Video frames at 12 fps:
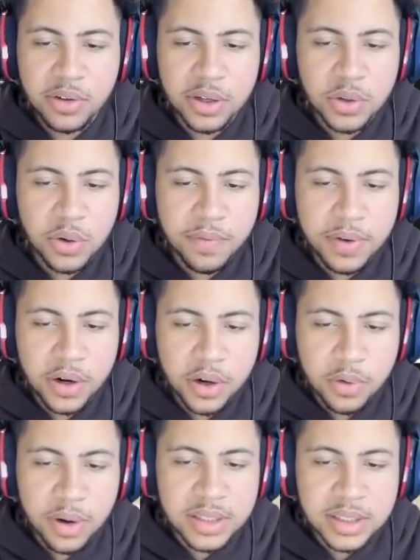You can do it for your
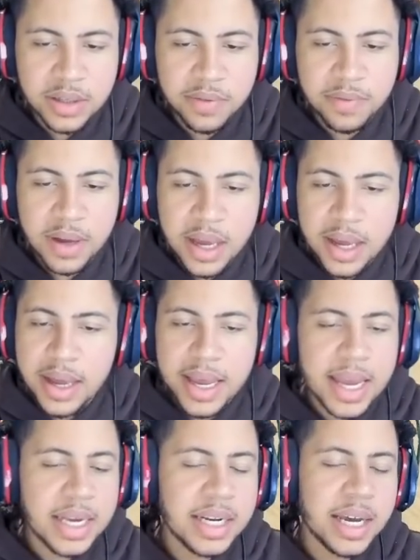aggressive,
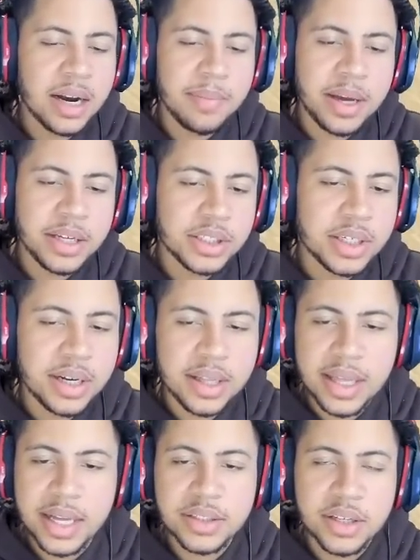any animation.
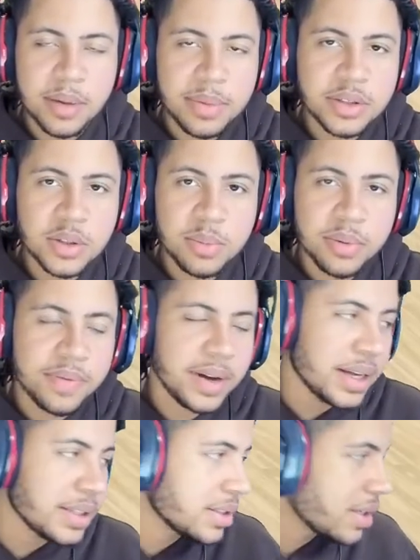That's going to be super
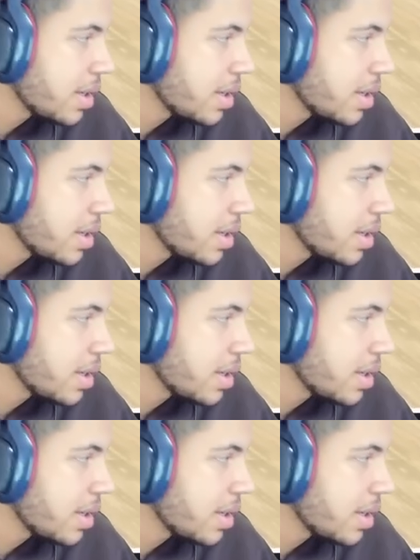fast.